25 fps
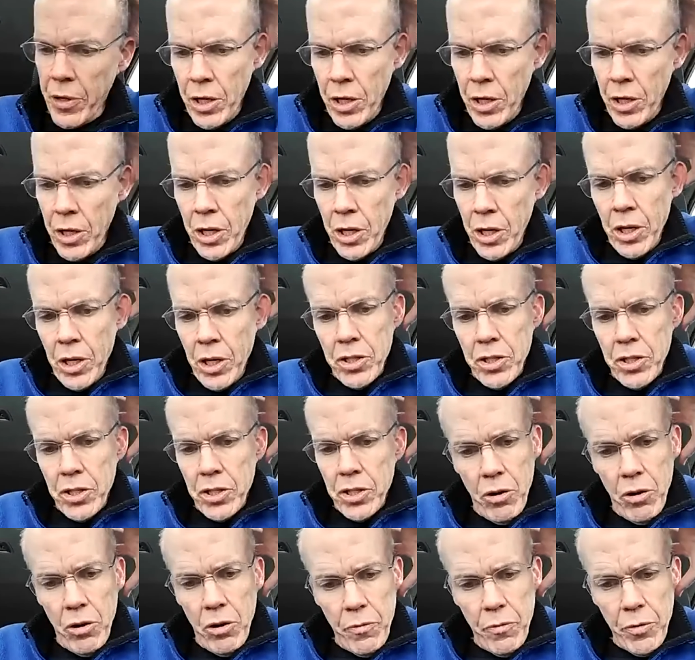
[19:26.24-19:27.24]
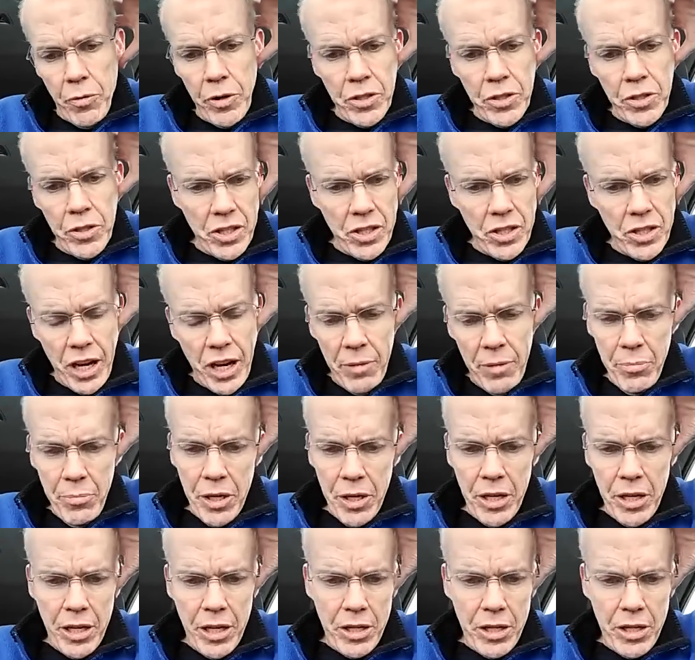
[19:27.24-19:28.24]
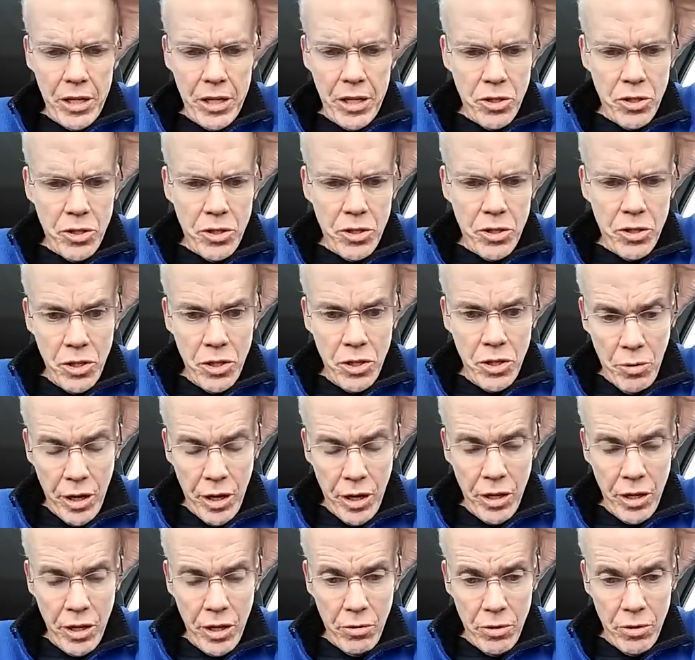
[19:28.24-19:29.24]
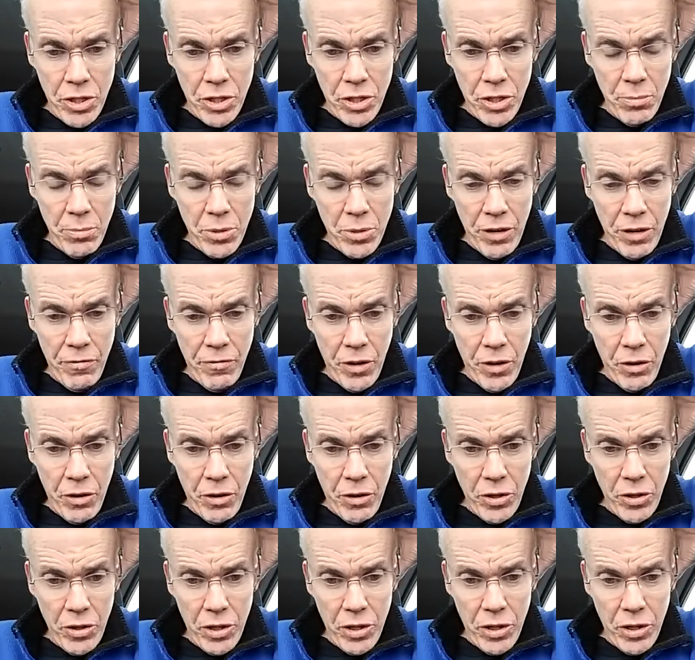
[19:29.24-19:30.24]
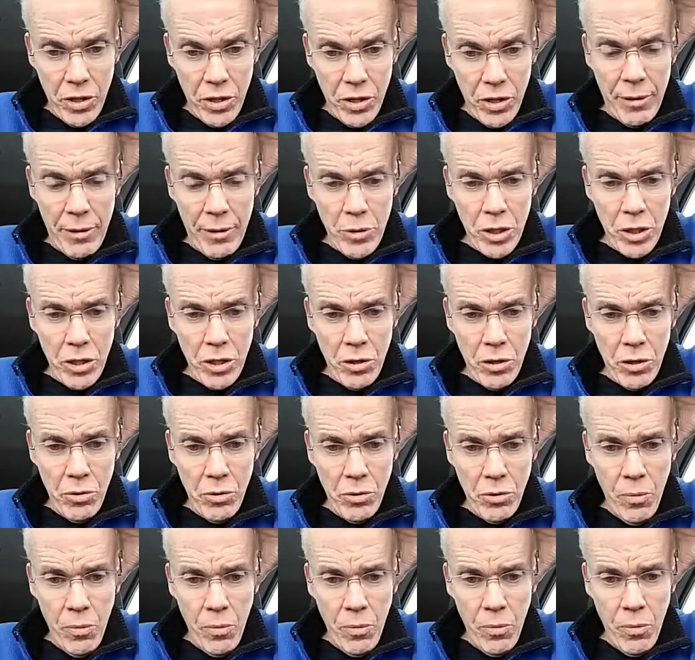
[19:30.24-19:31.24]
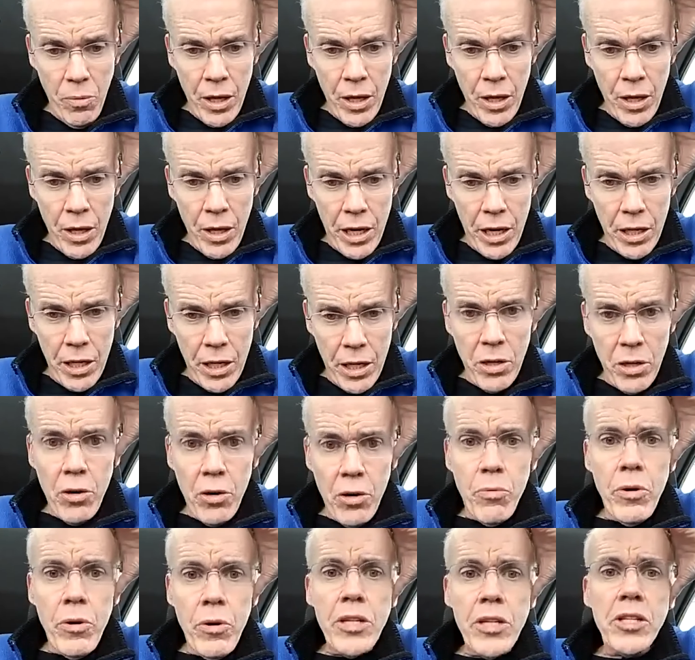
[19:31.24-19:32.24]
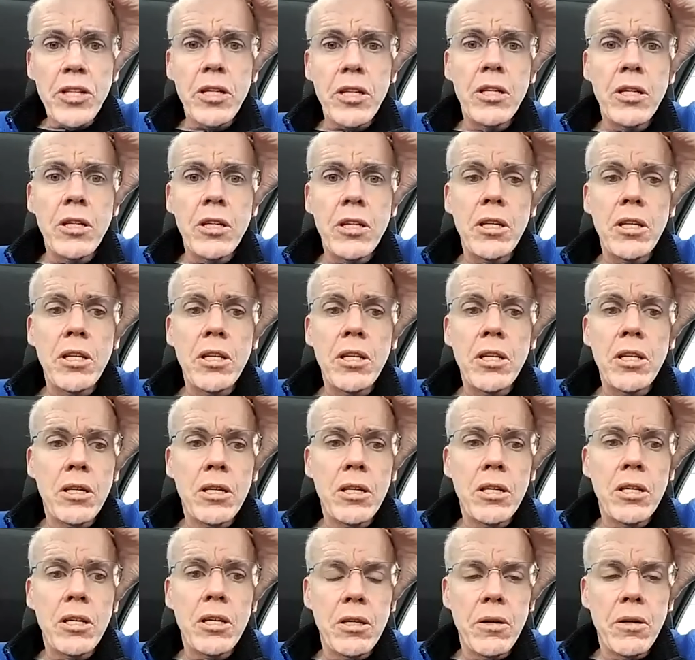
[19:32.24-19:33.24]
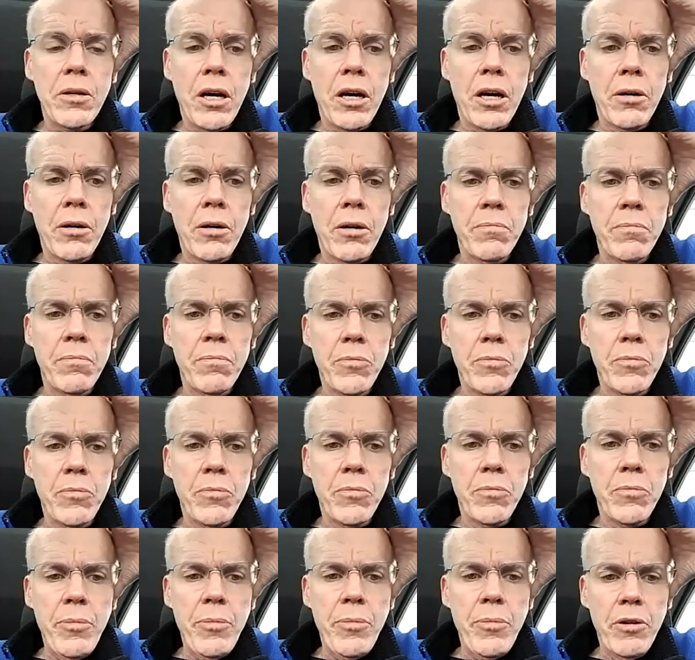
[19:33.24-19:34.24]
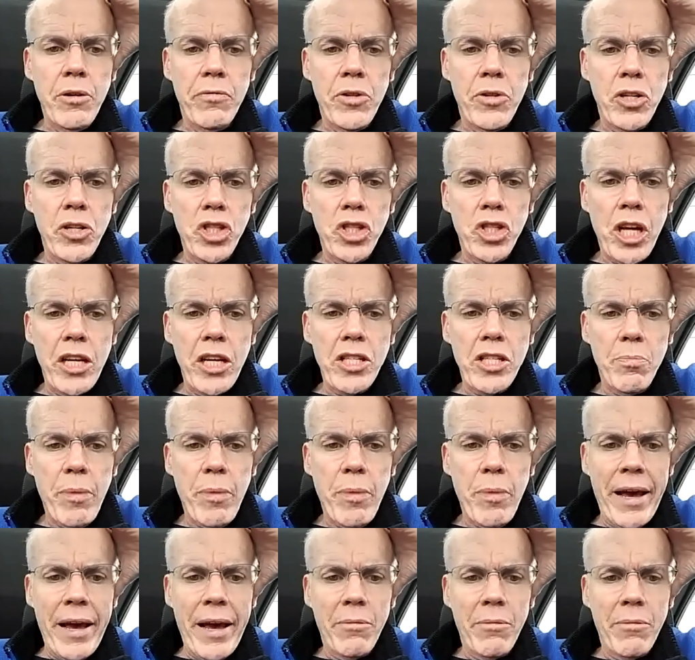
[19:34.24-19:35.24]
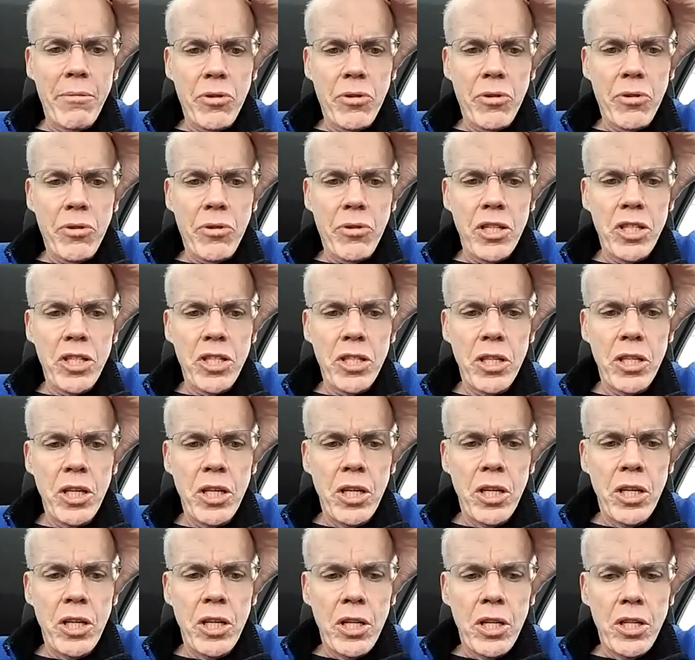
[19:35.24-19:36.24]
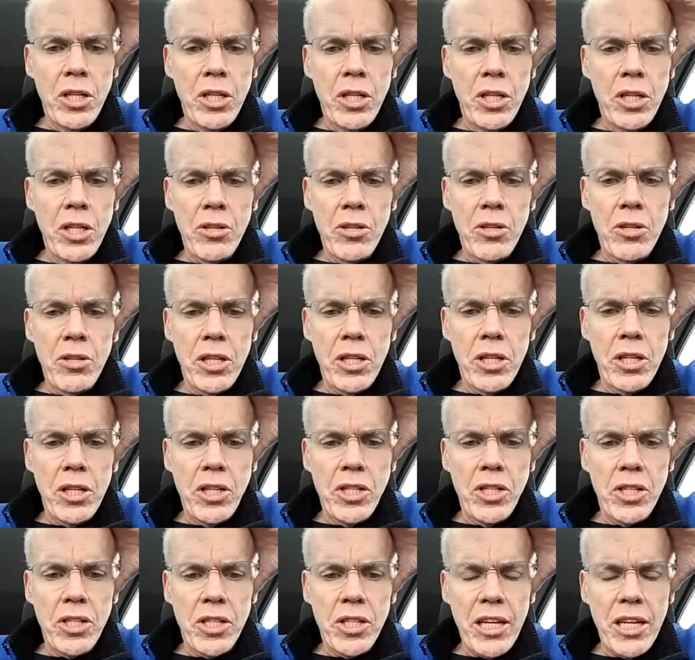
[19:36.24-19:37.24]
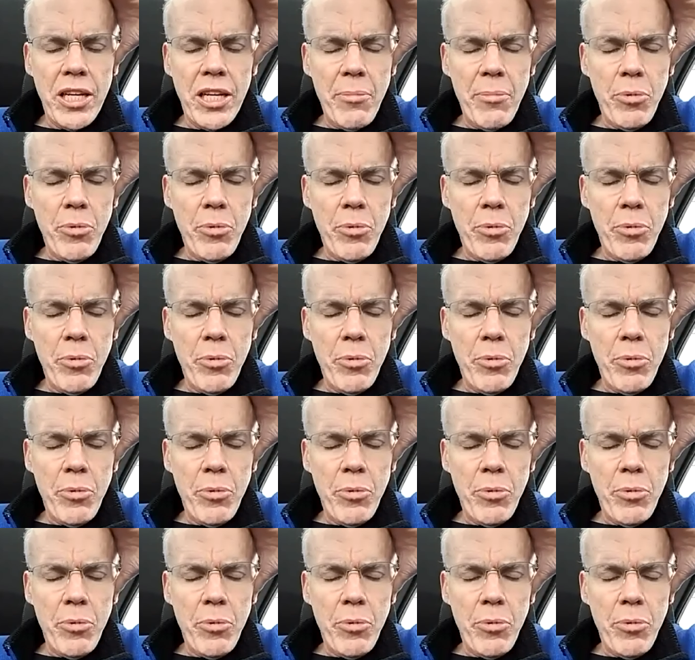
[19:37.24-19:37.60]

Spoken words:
So, for instance, I began 2020, though it seems a very long time ago, getting arrested in the lobby of the Chase Bank branch nearest the nation's capital